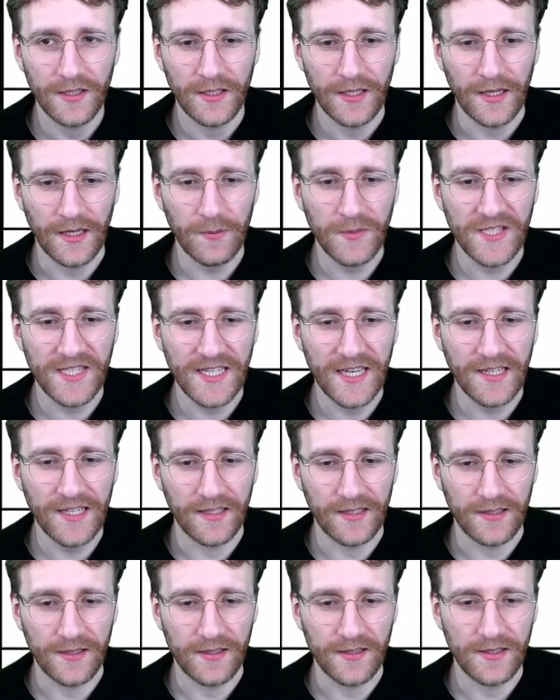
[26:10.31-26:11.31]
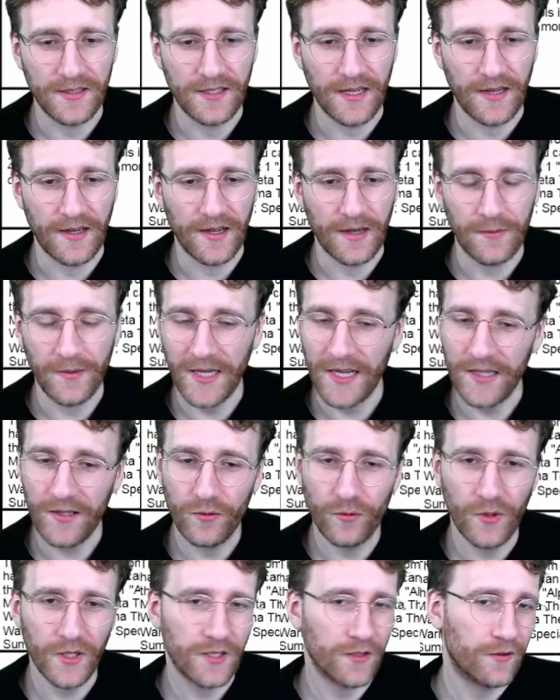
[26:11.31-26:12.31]
I'm setting this. Yeah, I'm getting
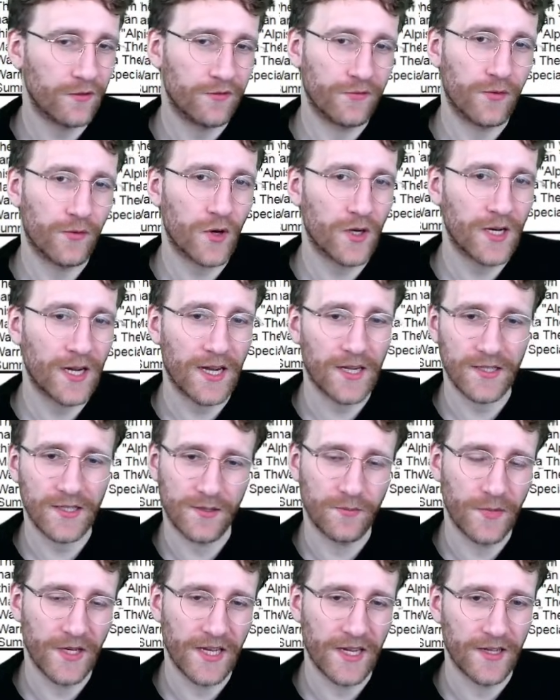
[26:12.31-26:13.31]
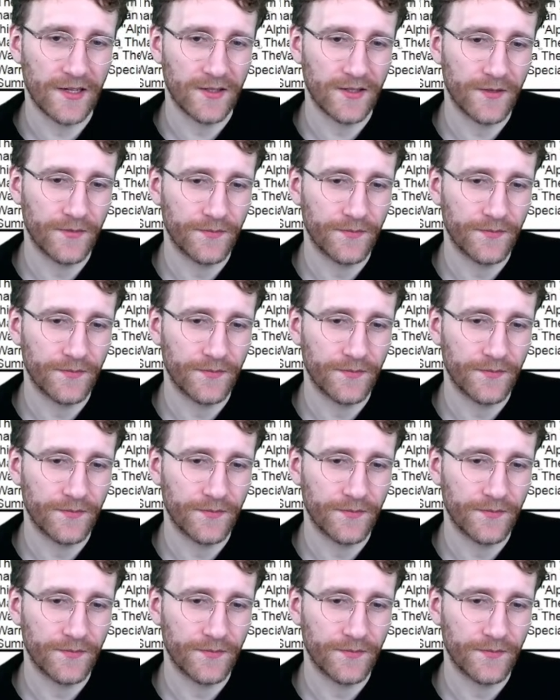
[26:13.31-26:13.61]
rid of 4 cards in my hand.